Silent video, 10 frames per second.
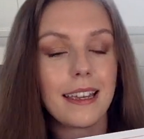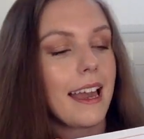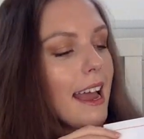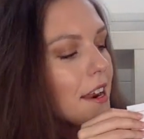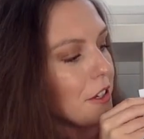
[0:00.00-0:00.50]

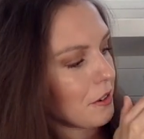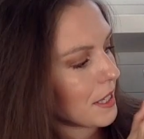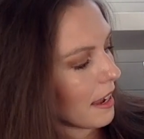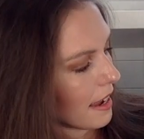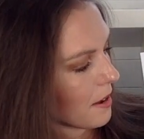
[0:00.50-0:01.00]
Can you
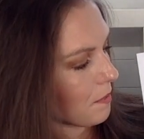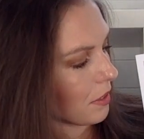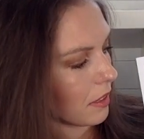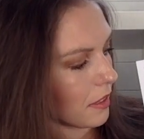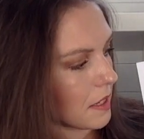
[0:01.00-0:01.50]
see
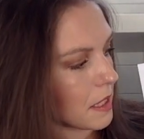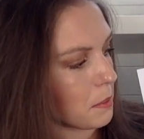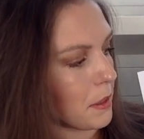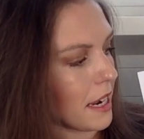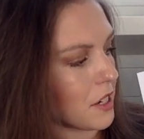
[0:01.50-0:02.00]
the
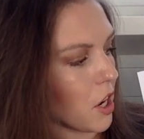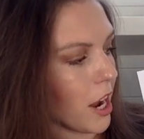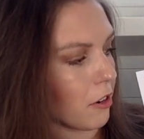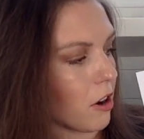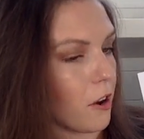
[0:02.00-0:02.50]
split
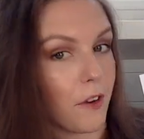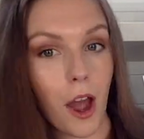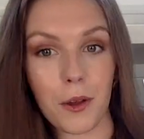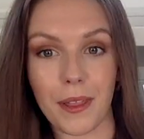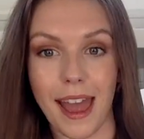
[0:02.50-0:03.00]
digraph
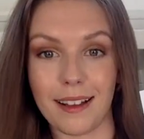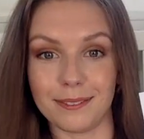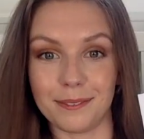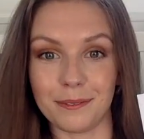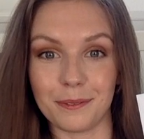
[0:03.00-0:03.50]
O there?
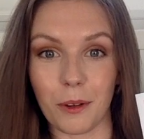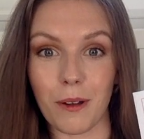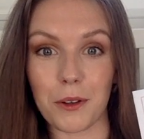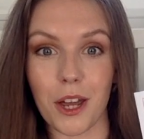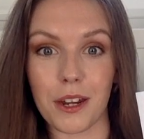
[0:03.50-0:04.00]

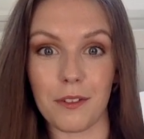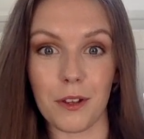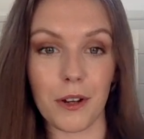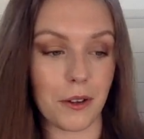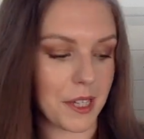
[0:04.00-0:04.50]
Well done if
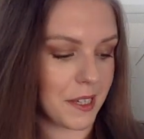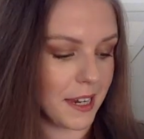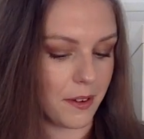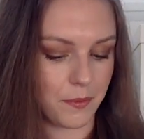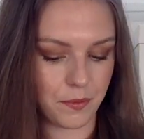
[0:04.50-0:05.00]
you noticed
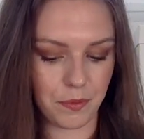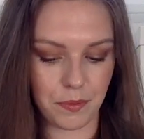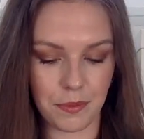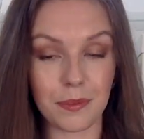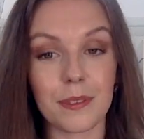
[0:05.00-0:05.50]
it.
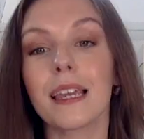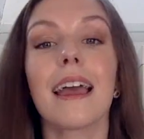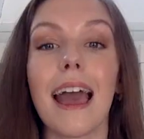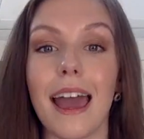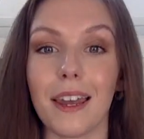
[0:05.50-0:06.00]

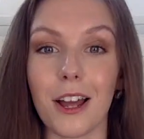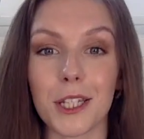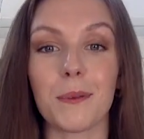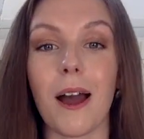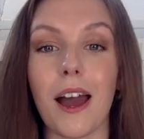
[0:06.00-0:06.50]
And
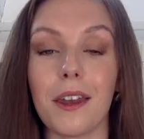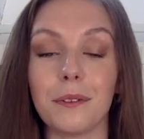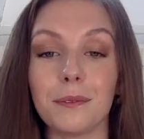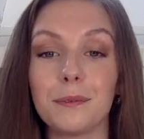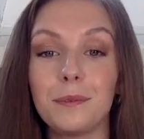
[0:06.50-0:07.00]
last one.